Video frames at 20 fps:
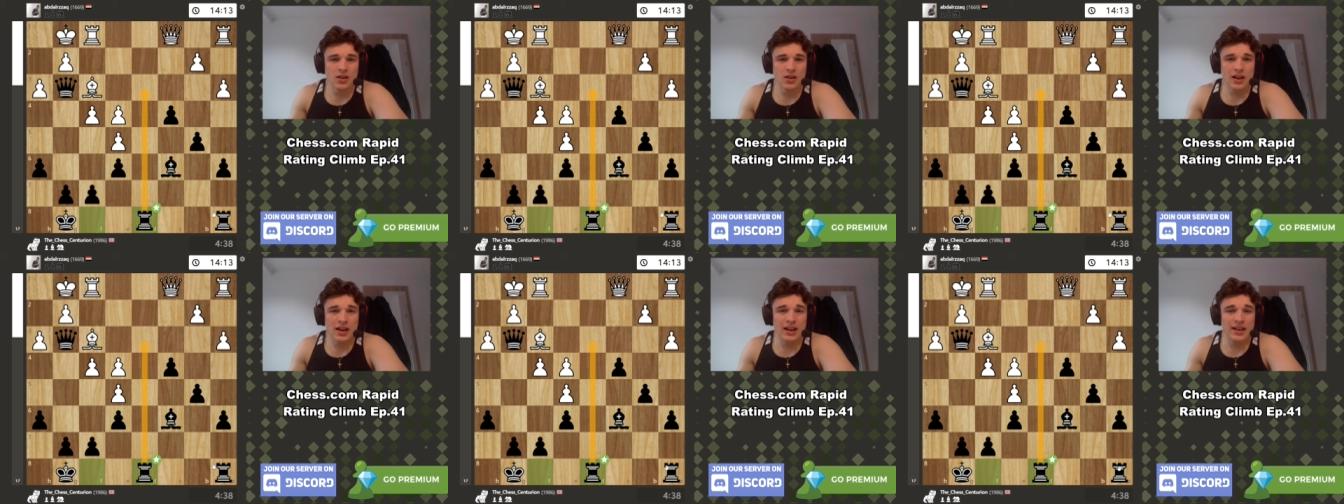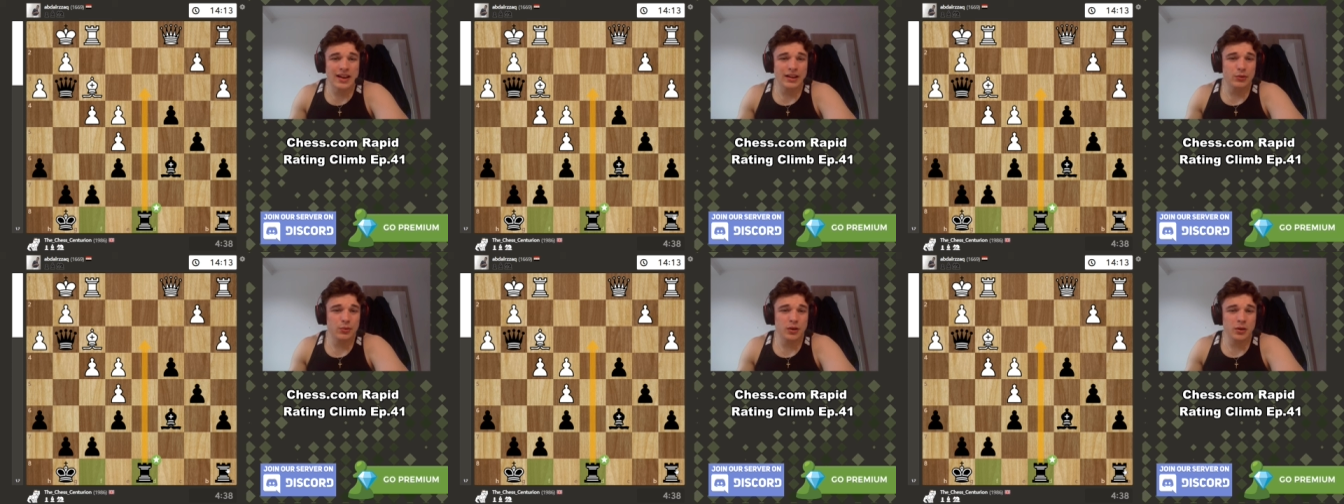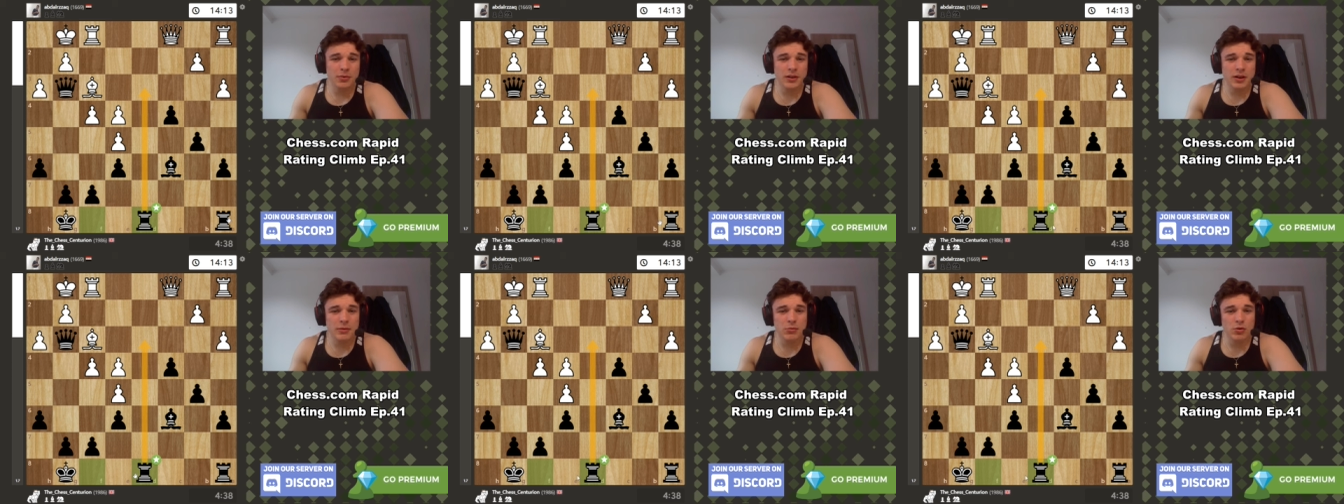I guess we
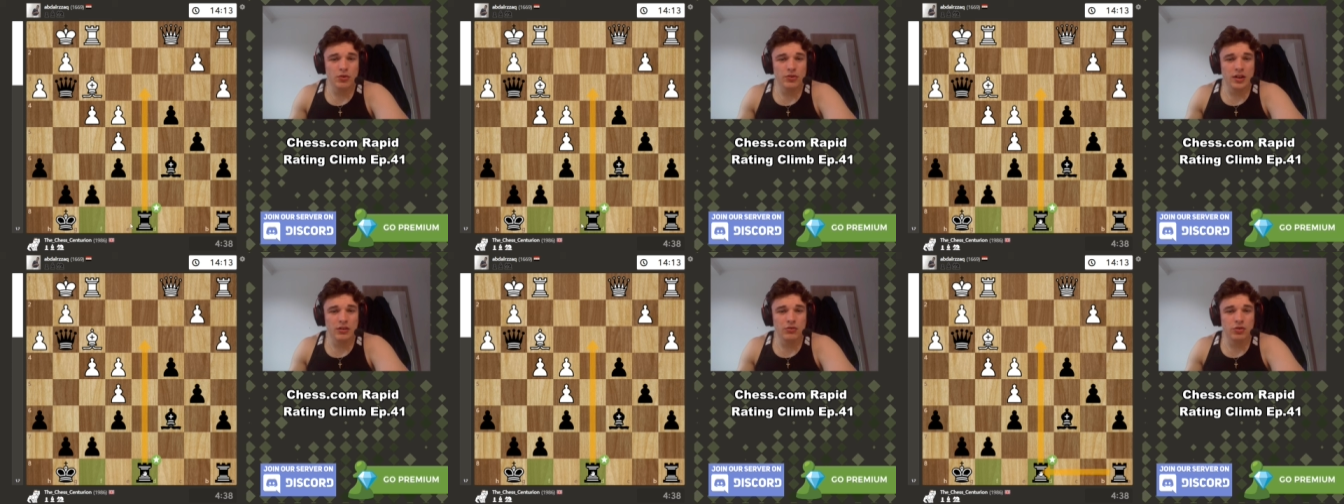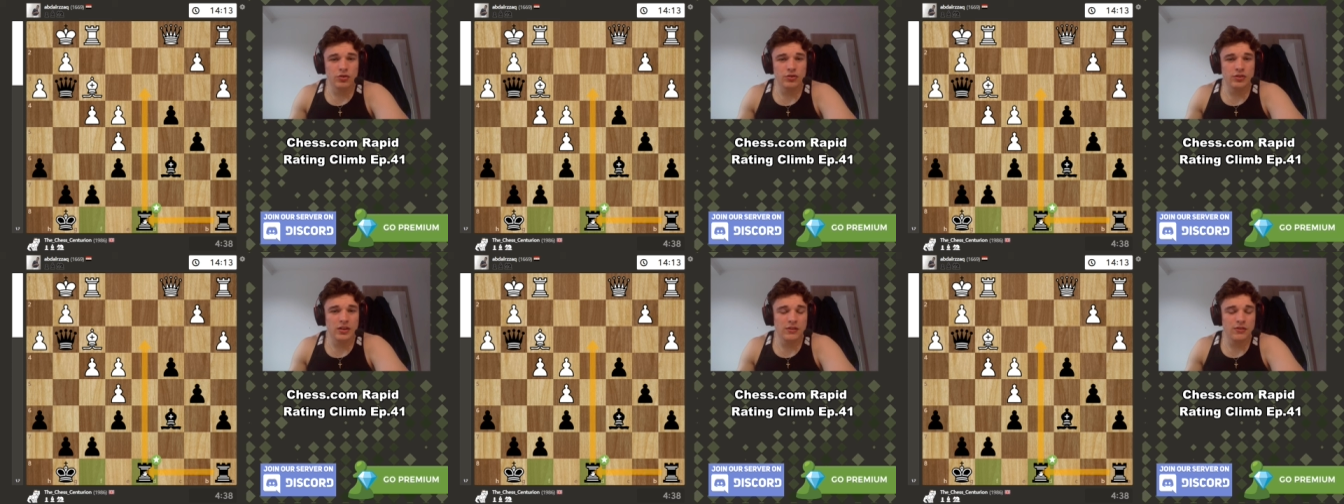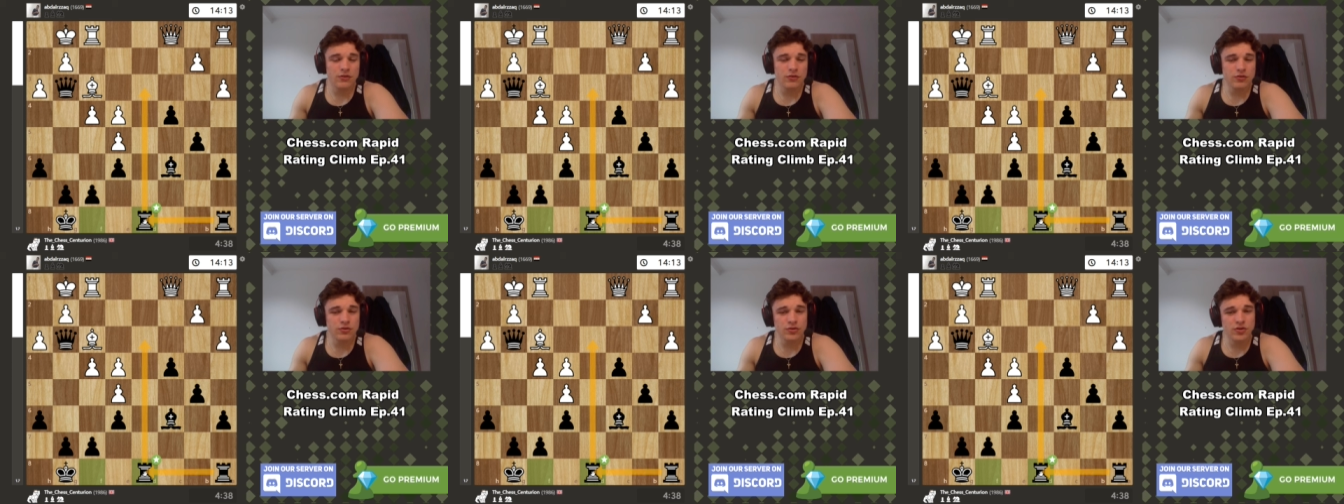can play moves like rook d
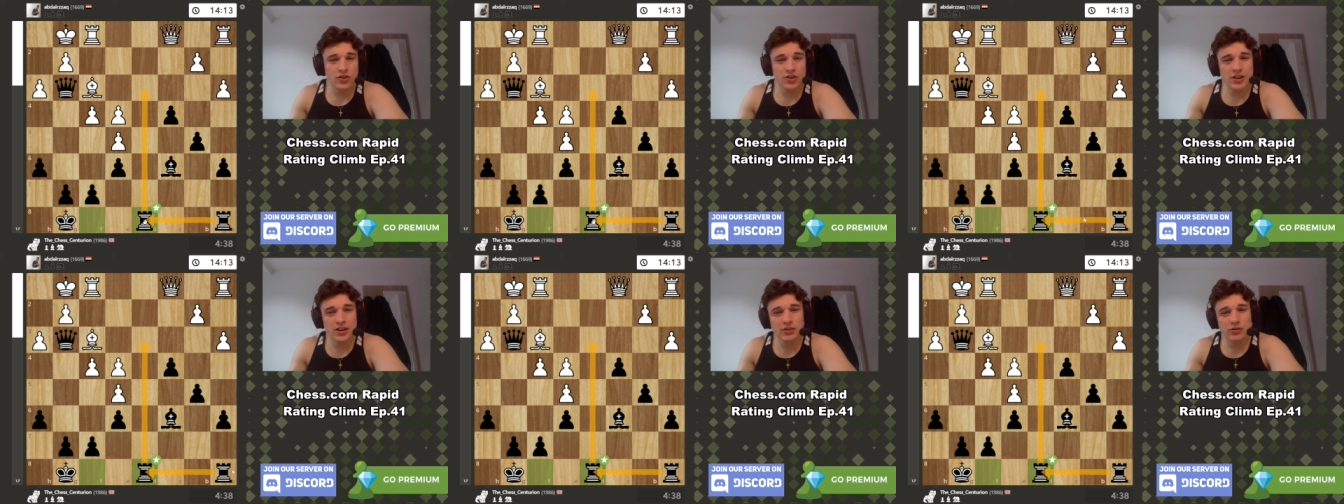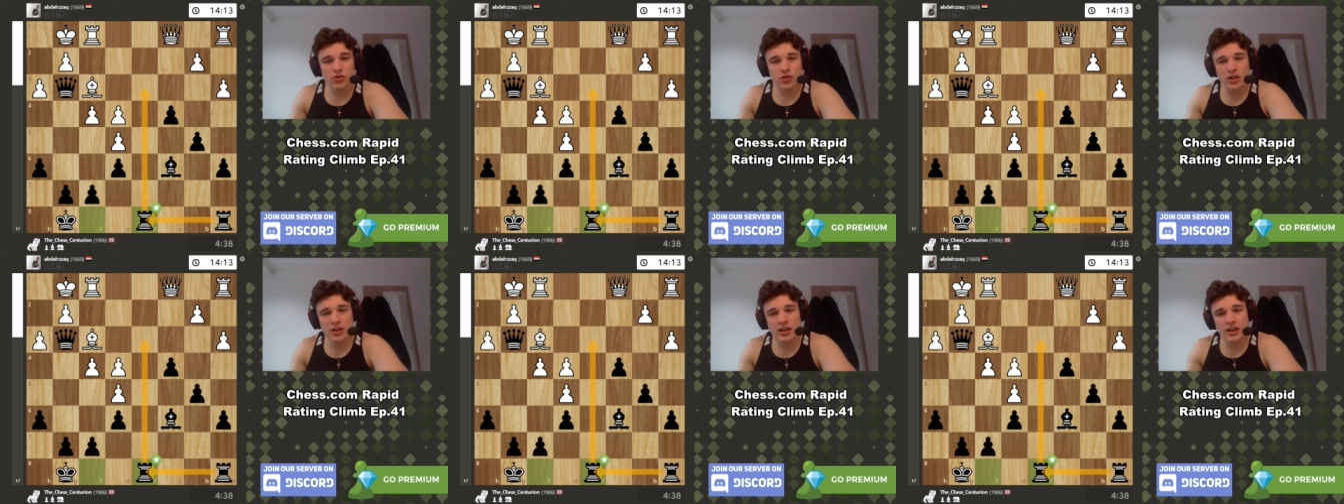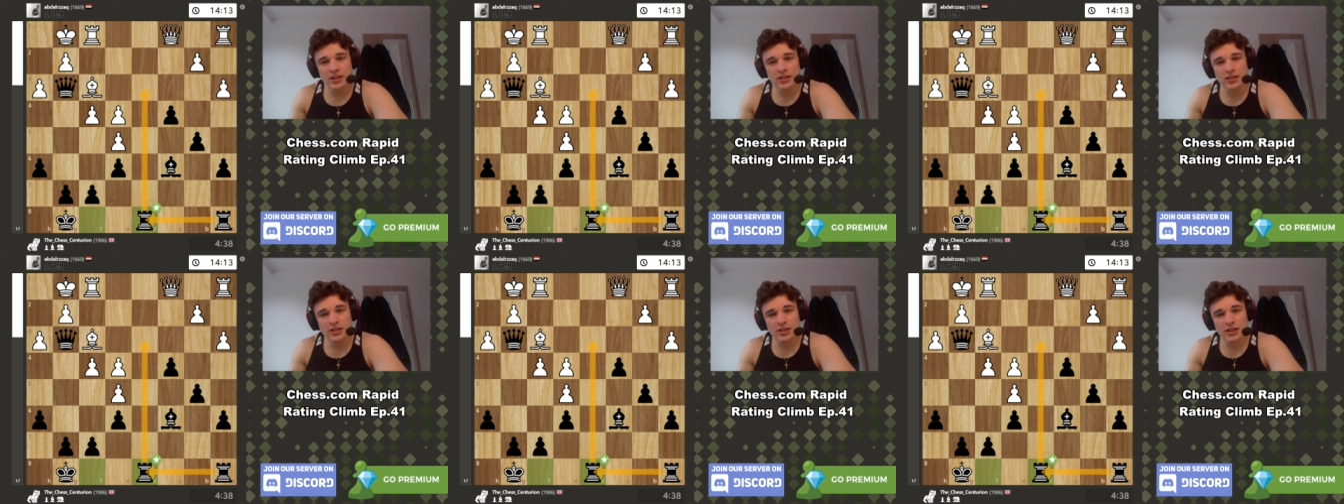three, rook
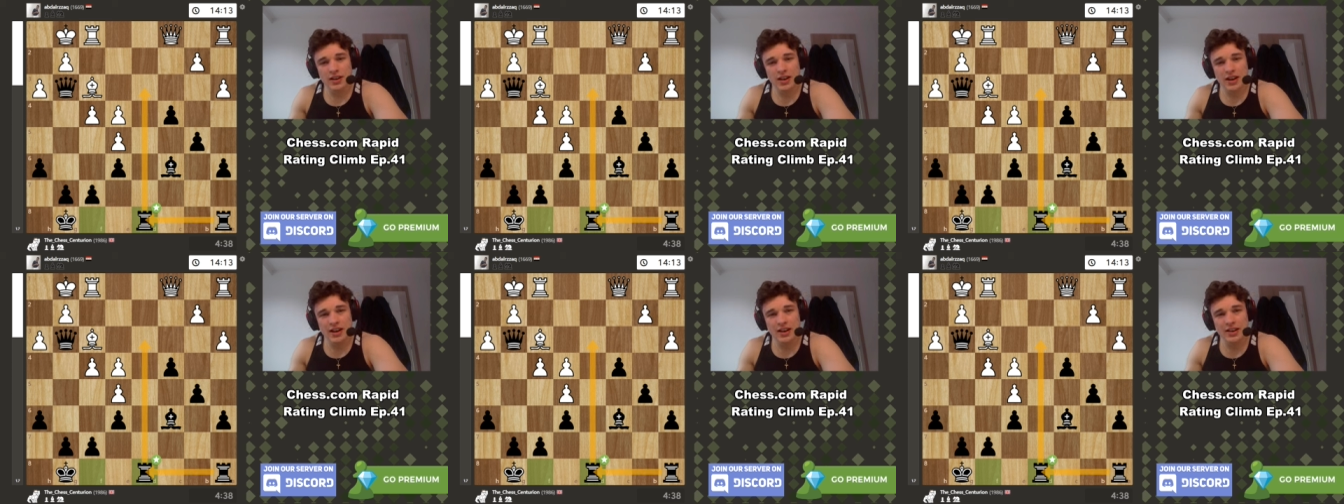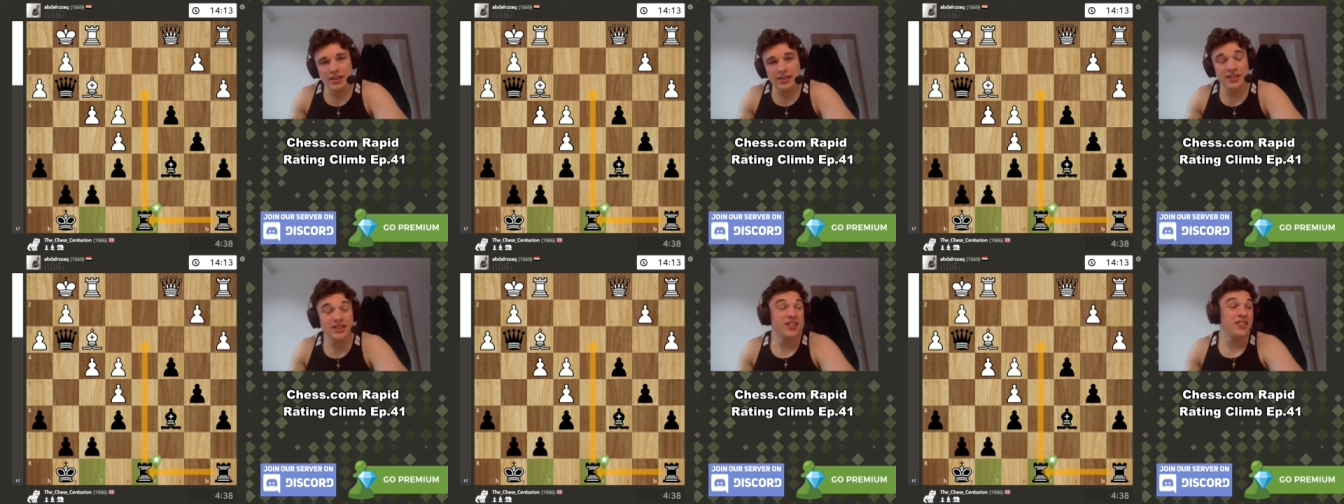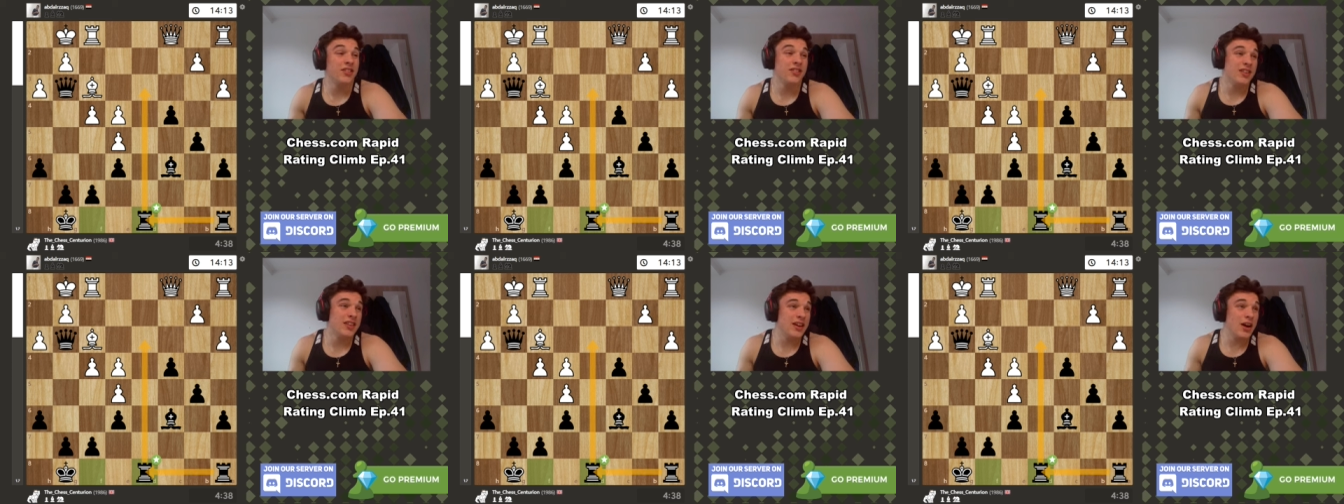a d eight. This
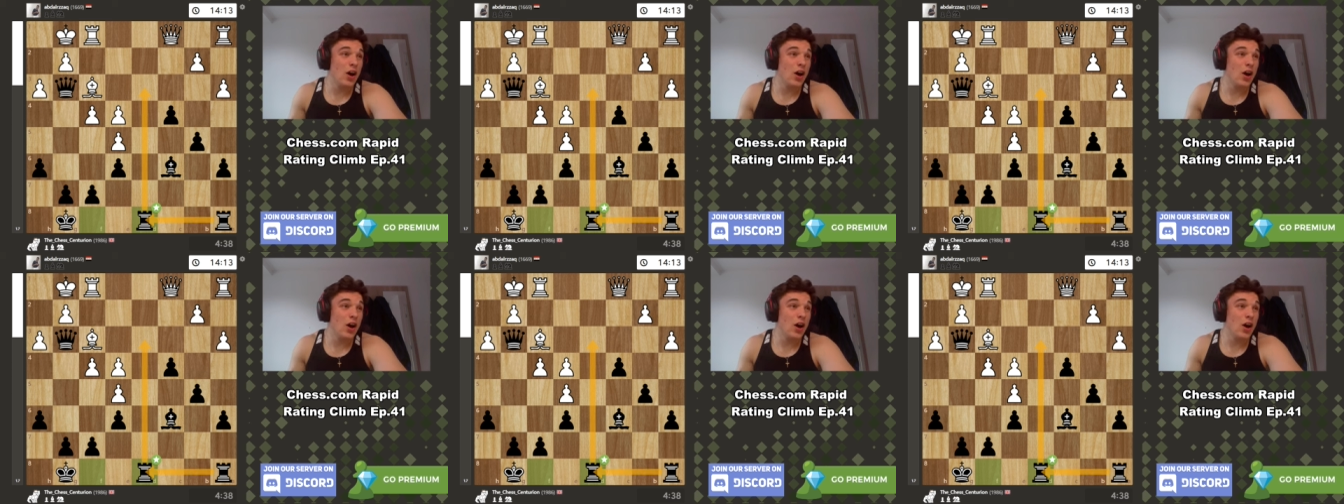isn't the